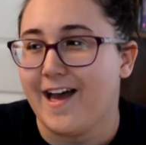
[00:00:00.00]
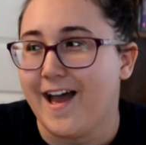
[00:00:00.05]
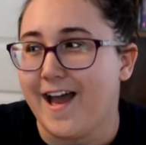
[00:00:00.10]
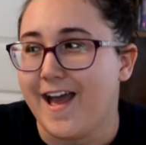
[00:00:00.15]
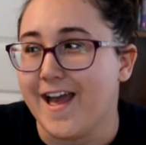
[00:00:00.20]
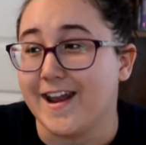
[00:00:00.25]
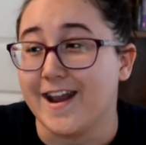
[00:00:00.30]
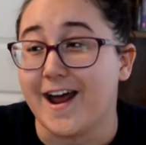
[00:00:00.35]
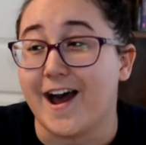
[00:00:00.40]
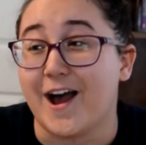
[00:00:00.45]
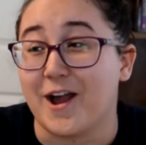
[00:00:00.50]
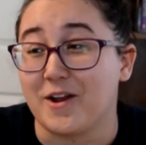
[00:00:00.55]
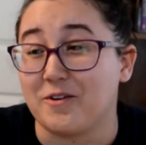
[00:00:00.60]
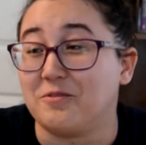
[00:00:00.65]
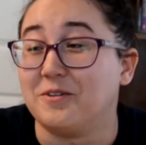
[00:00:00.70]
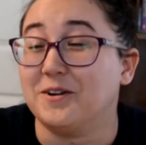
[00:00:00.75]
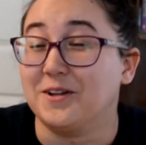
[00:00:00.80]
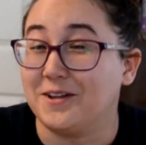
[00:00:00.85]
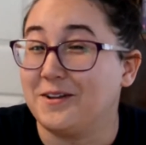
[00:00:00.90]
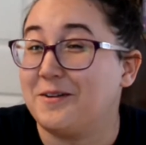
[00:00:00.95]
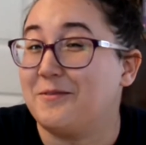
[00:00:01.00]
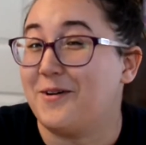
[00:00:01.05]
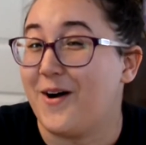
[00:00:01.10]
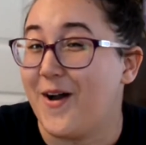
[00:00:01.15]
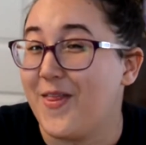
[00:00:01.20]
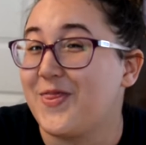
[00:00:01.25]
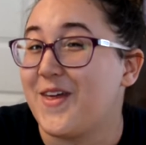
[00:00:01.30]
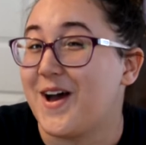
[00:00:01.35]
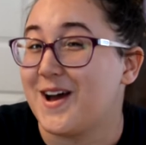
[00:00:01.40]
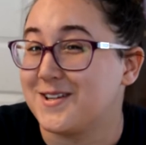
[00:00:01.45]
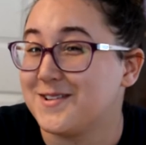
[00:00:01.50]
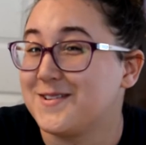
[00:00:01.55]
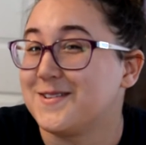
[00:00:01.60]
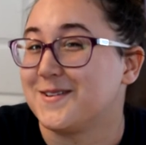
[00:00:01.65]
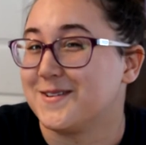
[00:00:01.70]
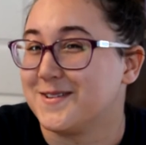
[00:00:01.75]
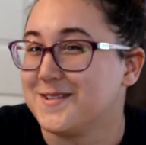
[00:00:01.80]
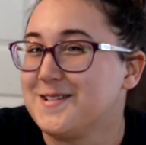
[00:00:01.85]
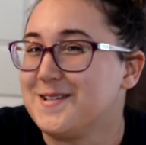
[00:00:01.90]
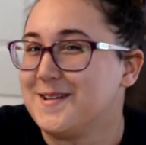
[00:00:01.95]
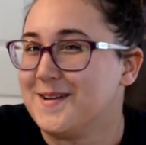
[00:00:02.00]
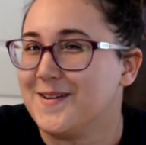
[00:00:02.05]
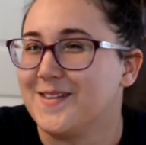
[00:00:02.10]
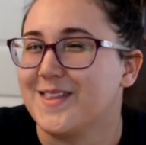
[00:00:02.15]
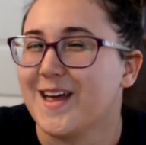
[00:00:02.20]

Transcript: and I really want that shirt too.